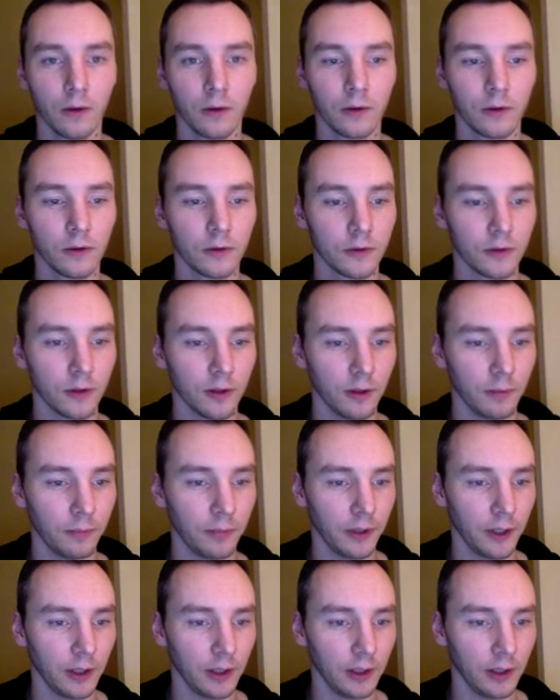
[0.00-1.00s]
Should it
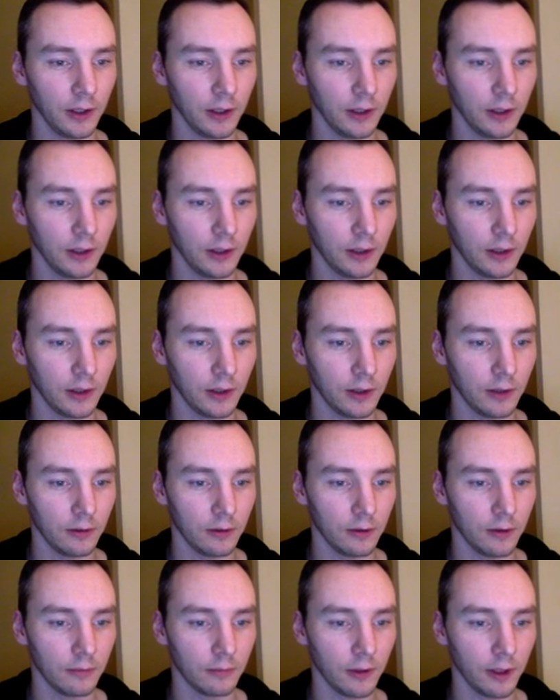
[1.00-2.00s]
be
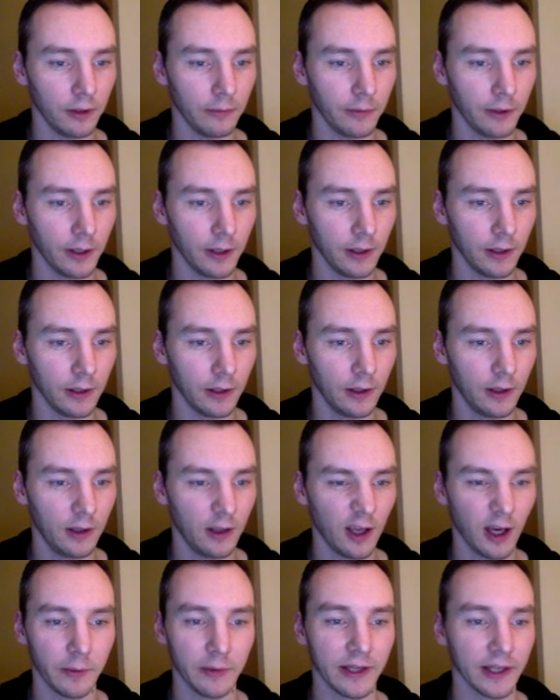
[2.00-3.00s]
maybe...
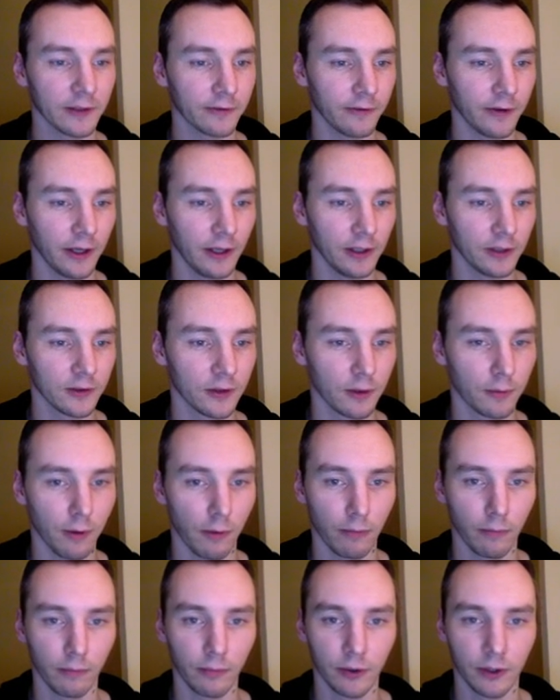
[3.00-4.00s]
I mean, that's fine, that's not a
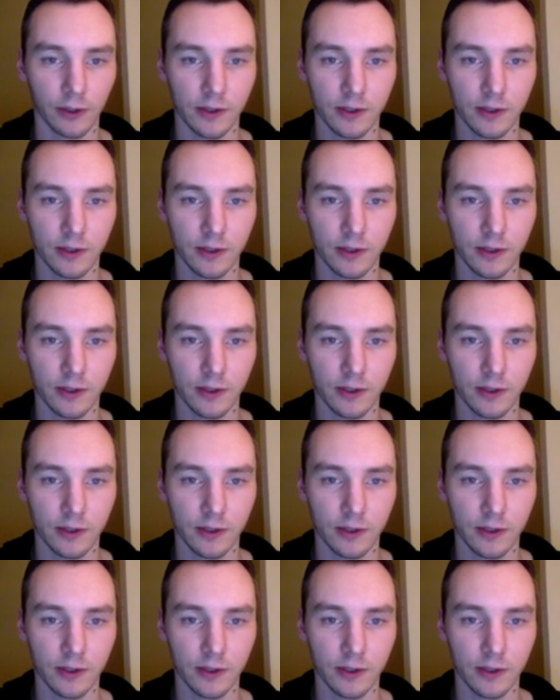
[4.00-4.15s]
problem, but